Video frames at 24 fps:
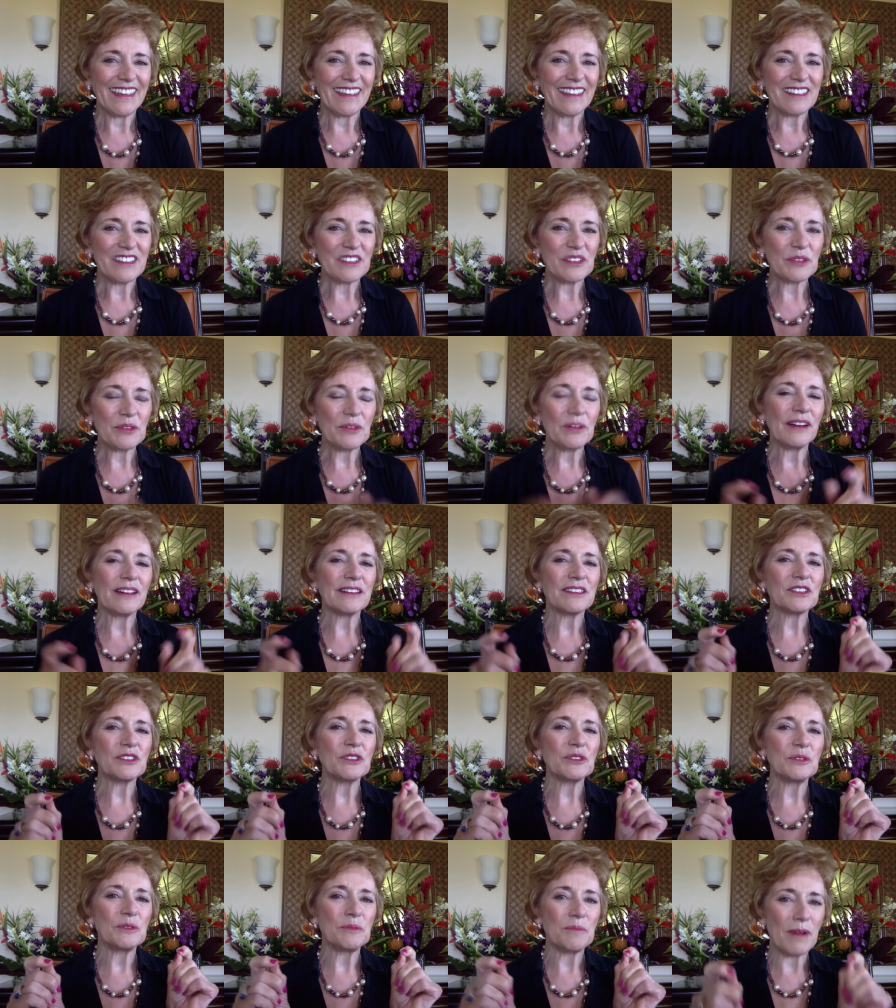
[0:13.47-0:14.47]
So you got
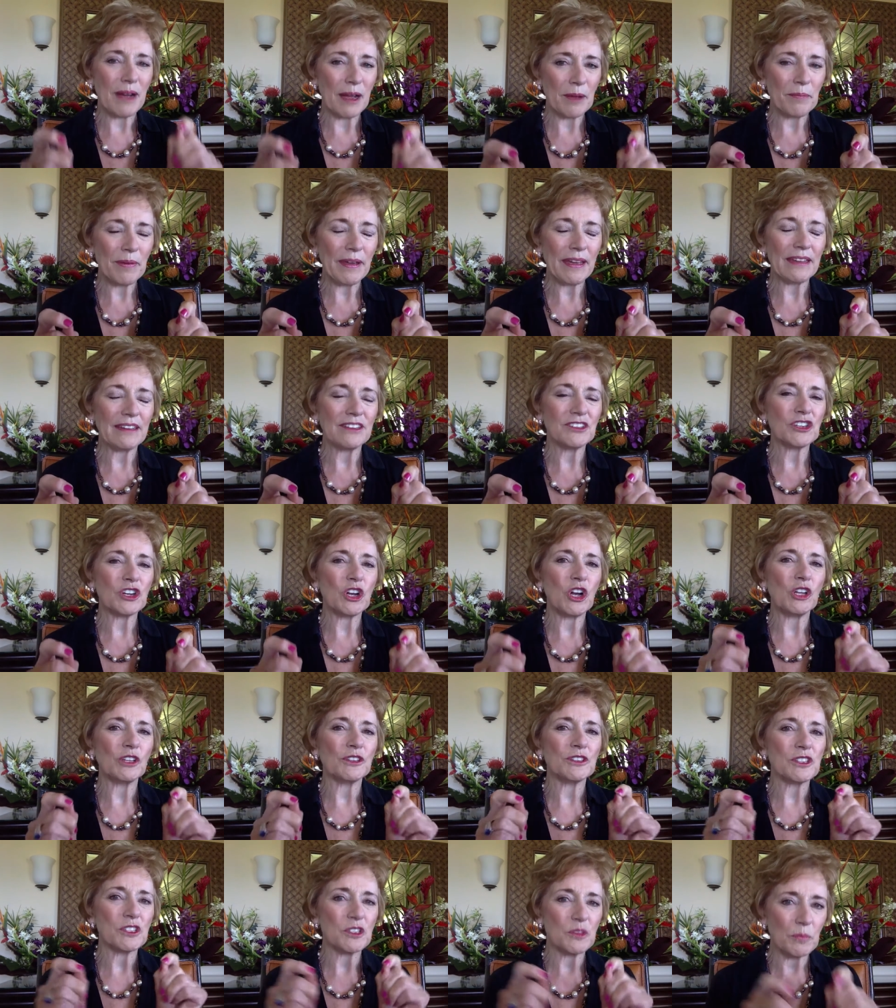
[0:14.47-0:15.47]
to my page
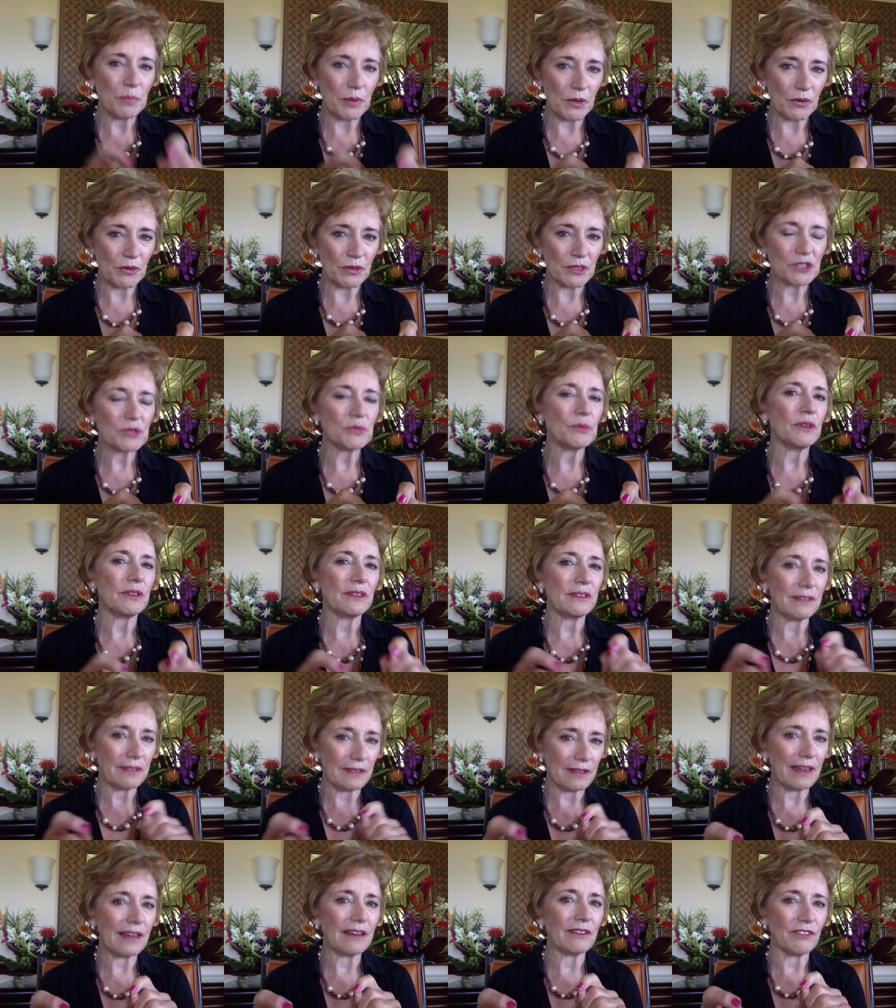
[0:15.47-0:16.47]
called Spiritual
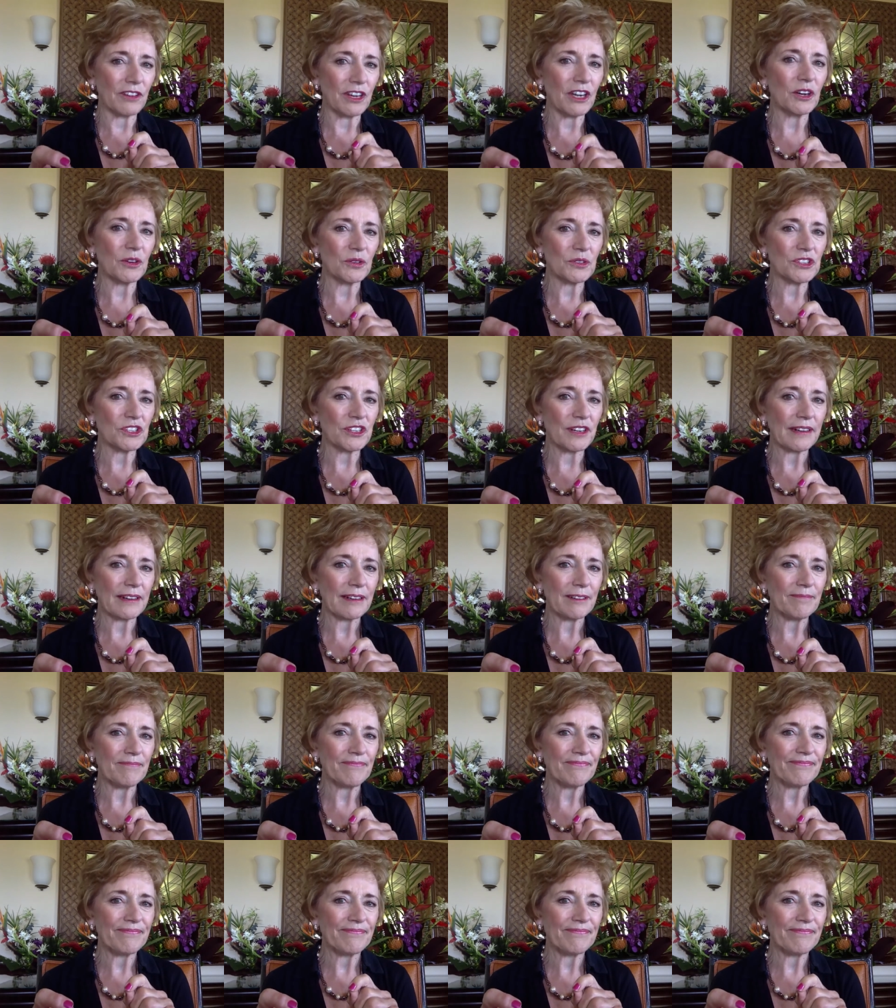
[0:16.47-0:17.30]
Life Coaching.